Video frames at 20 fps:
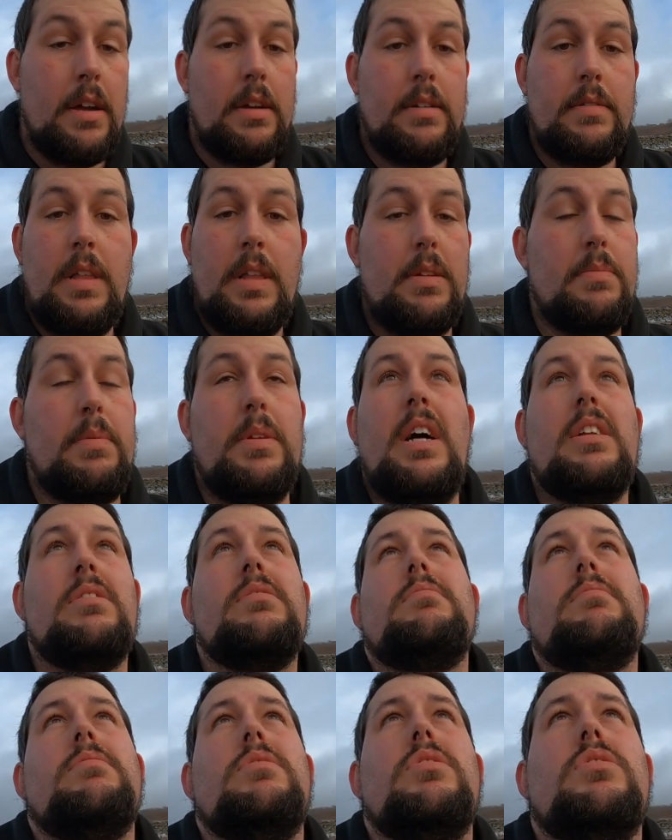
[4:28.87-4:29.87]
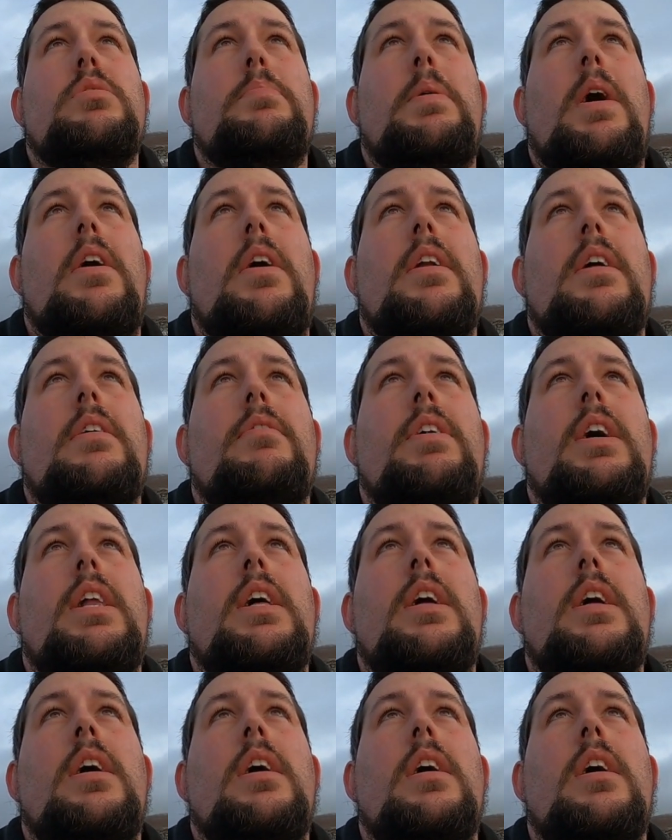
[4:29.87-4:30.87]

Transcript: well, that's just about it really